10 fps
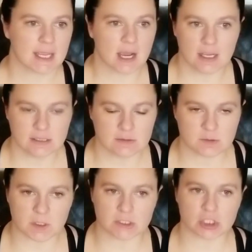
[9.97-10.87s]
kinds of
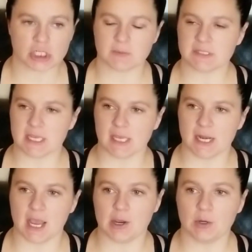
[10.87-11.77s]
sponsorships and
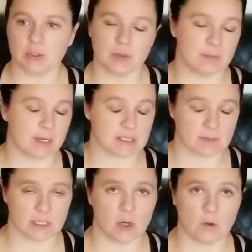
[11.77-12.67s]
how you could
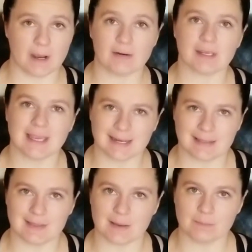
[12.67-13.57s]
possibly go about
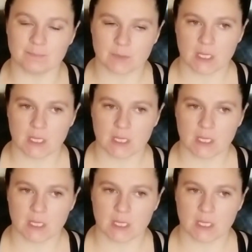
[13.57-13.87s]
getting them.